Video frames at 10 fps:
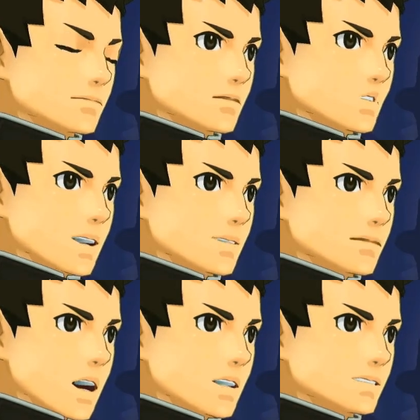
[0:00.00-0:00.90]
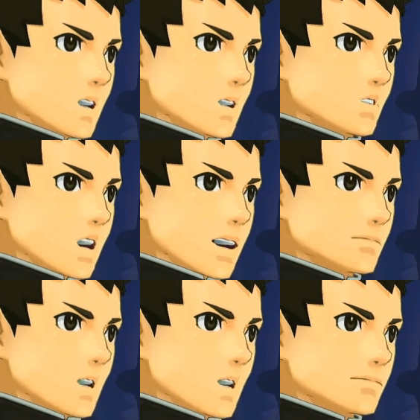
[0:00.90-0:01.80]
Well, it's been ten years since
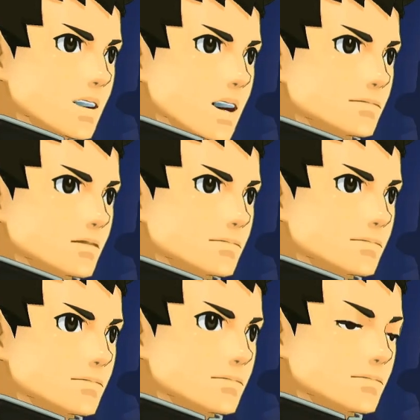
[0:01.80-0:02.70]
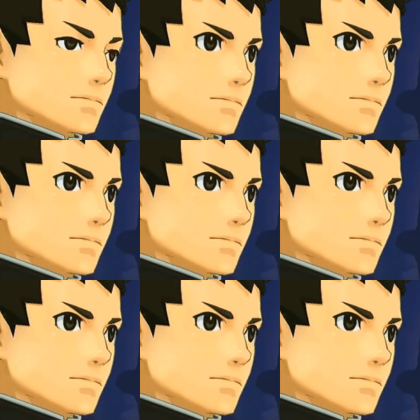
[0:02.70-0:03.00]
Mr. Vigil worked at the prison.